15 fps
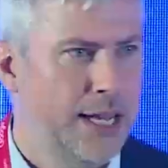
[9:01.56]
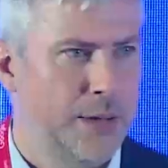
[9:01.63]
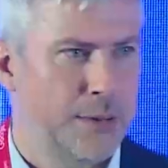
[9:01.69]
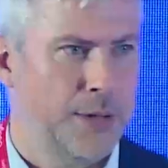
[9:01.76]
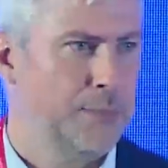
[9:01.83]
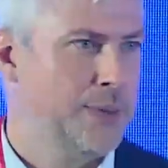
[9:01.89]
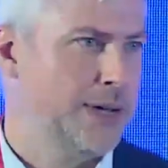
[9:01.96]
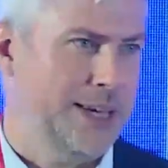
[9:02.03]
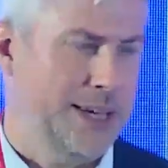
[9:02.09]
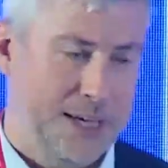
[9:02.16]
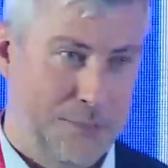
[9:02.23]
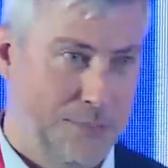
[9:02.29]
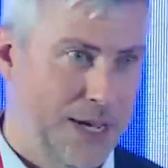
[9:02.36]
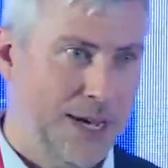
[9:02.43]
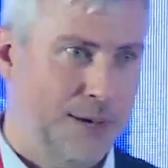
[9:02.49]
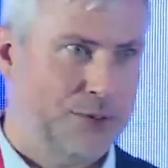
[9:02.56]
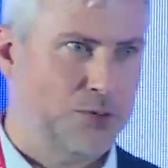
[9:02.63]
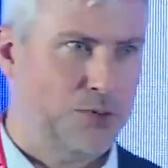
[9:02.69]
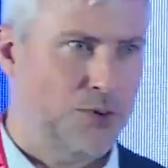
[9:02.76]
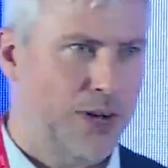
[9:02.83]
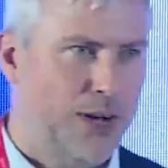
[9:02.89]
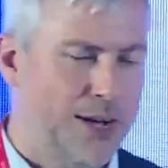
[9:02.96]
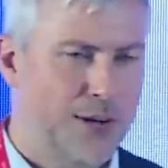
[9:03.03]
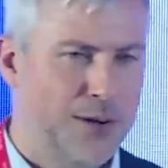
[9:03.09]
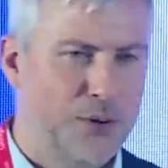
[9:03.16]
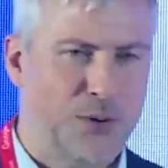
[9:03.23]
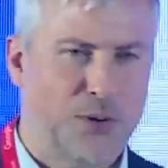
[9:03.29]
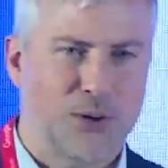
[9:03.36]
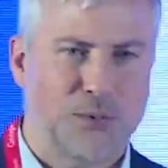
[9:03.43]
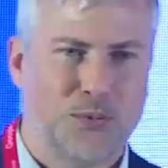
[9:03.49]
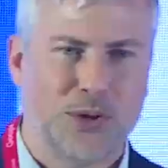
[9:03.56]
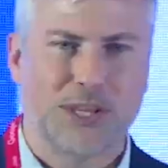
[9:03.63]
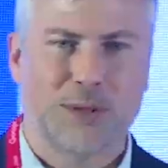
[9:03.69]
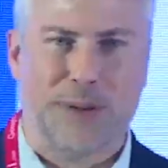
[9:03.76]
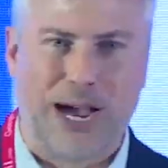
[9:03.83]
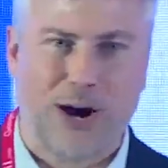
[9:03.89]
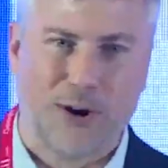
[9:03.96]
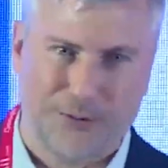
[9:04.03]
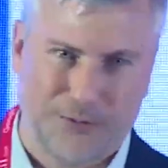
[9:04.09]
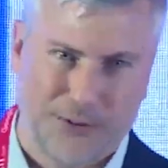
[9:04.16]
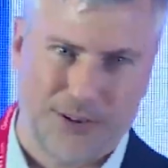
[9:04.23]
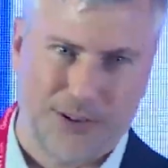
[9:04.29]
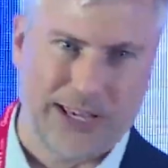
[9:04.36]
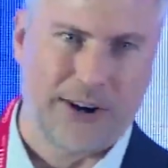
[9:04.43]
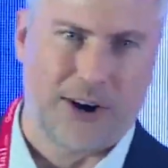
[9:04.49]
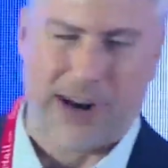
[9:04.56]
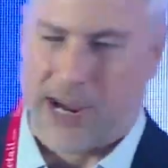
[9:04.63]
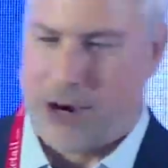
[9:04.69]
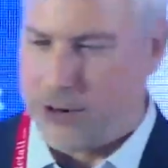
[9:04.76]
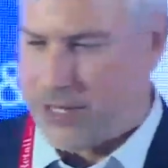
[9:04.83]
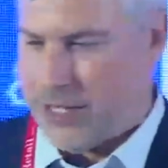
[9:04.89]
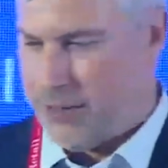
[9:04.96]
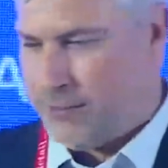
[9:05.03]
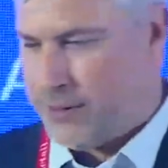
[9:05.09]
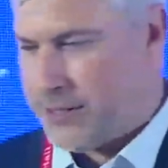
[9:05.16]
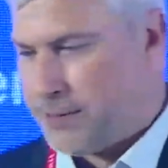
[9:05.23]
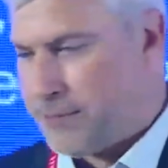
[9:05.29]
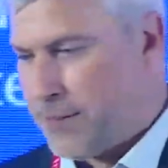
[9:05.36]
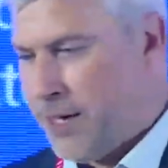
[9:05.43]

it can become really powerful in our outcomes.